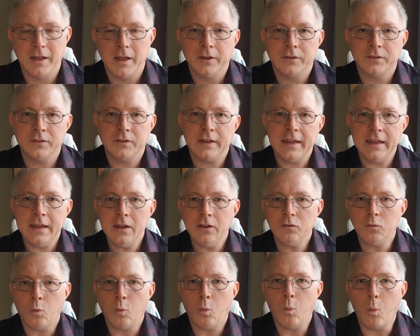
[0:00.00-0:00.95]
So here's
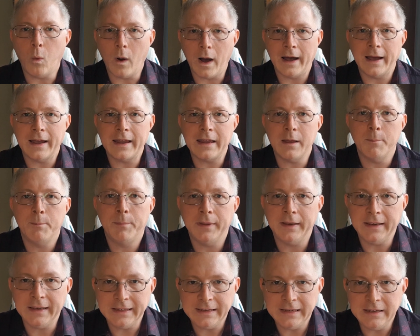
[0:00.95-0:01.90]
why
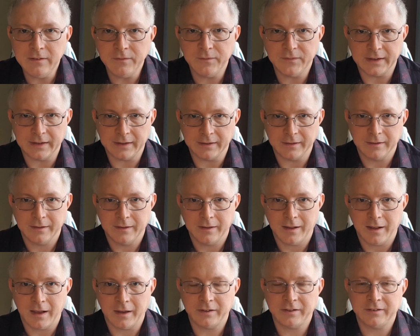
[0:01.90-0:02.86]
believing
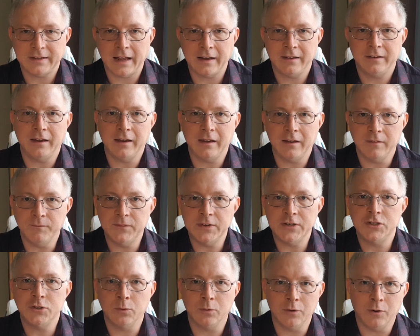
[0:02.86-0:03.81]
a static
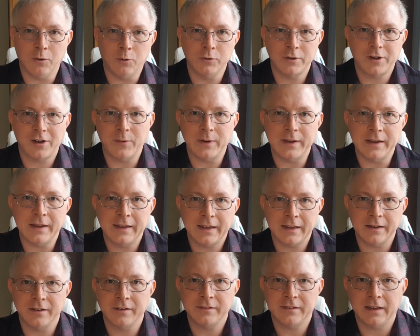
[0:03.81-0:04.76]
visual, auditory,
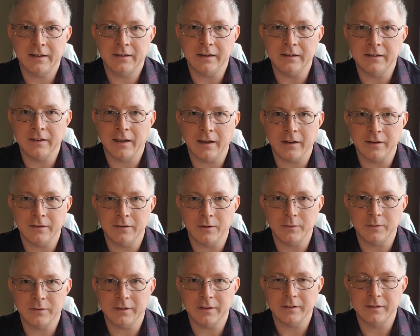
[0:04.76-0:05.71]
kinesthetic
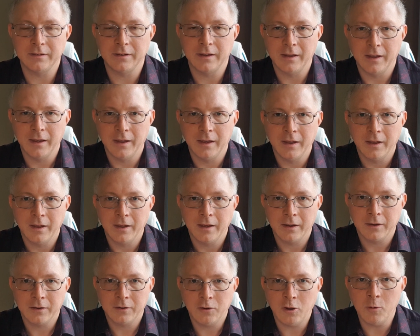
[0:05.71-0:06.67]
diagnosis
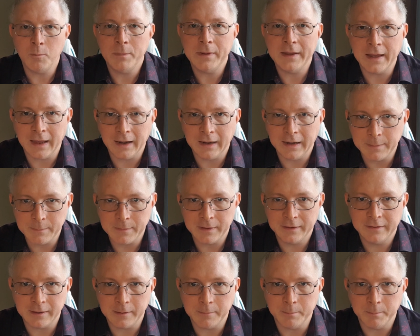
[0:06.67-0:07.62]
could be a
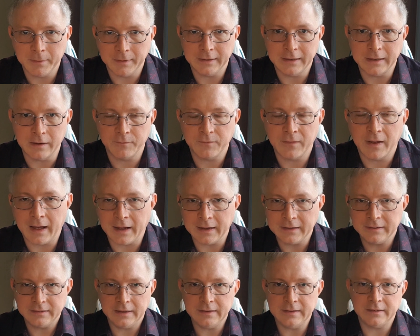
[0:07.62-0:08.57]
limiting belief. I
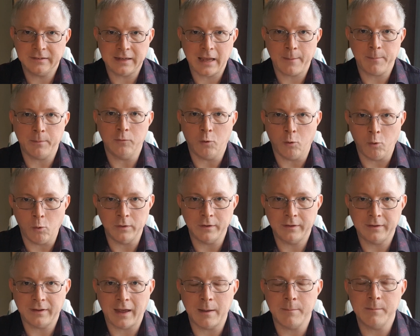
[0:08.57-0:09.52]
see this happen all the
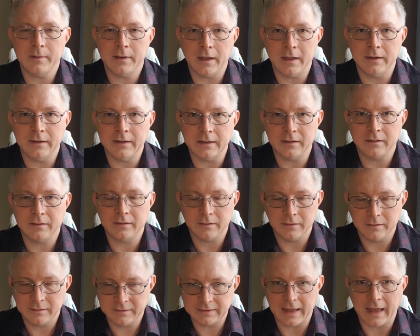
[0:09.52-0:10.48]
time, and it's
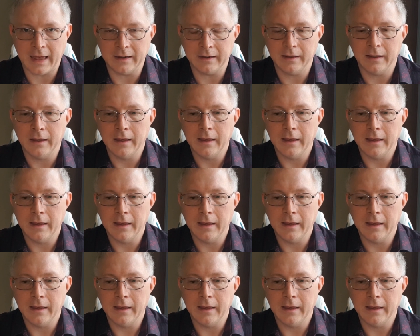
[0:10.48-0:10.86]
sad.